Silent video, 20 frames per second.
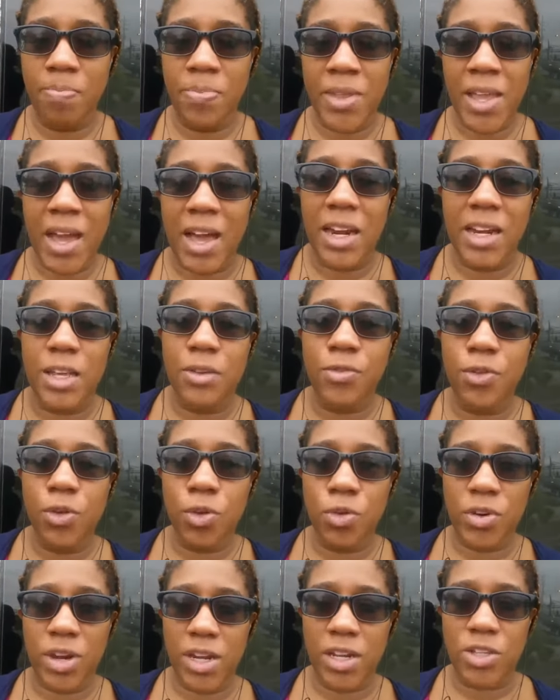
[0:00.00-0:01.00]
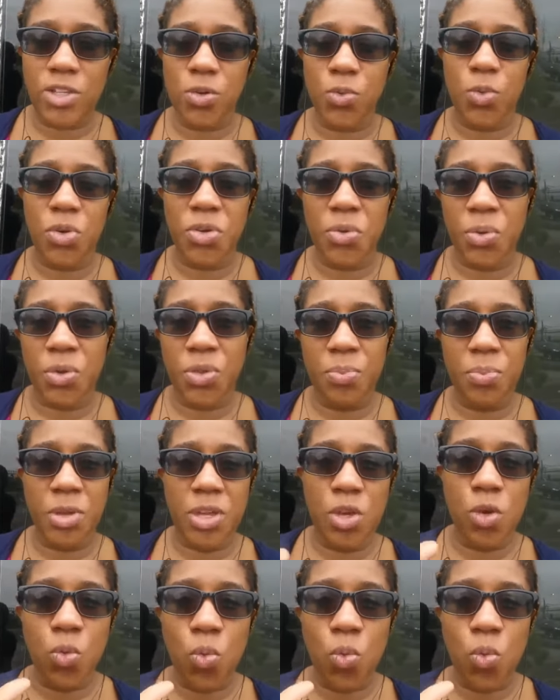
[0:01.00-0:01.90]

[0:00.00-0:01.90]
And if you're ready to work with me, you